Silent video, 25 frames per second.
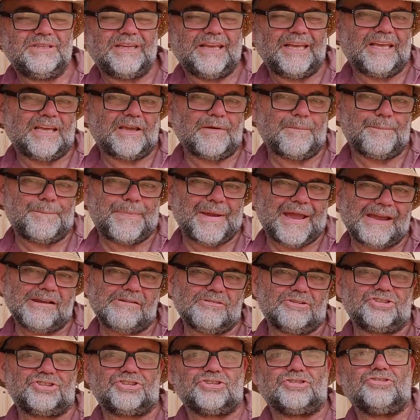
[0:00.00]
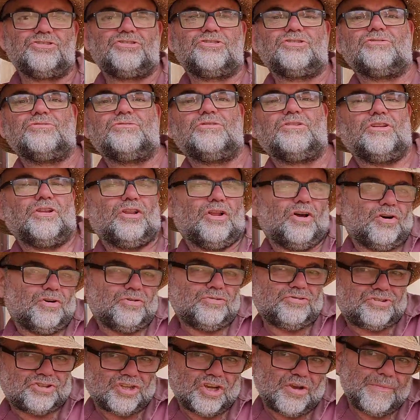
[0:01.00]
in comparison to the
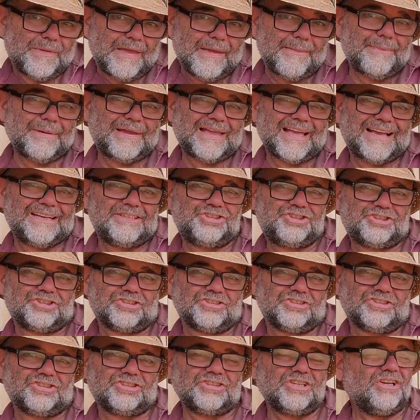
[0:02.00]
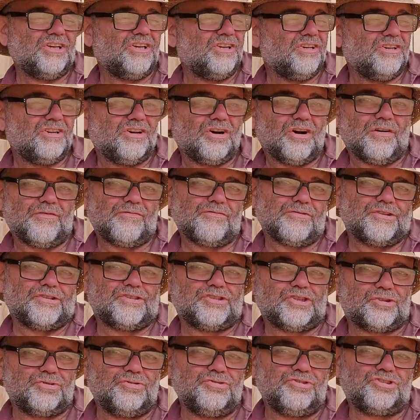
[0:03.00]
long-term implications of
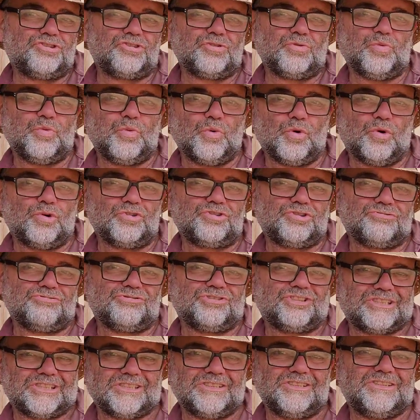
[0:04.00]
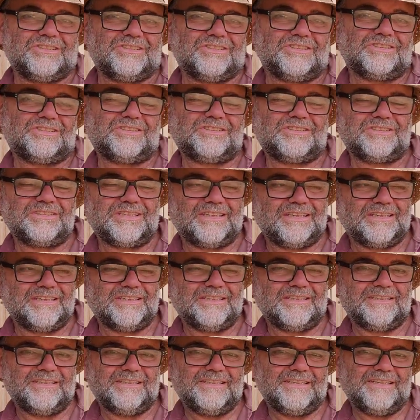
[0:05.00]
reduced water resilience
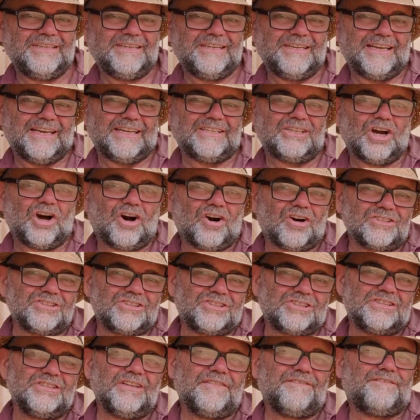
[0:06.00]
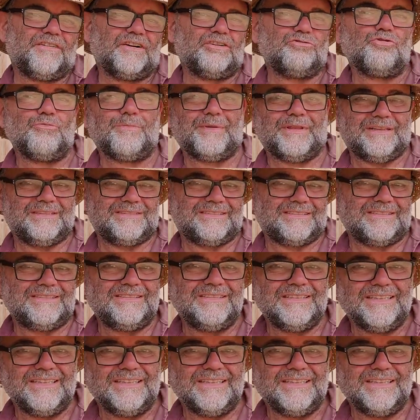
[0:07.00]
and heightened vulnerability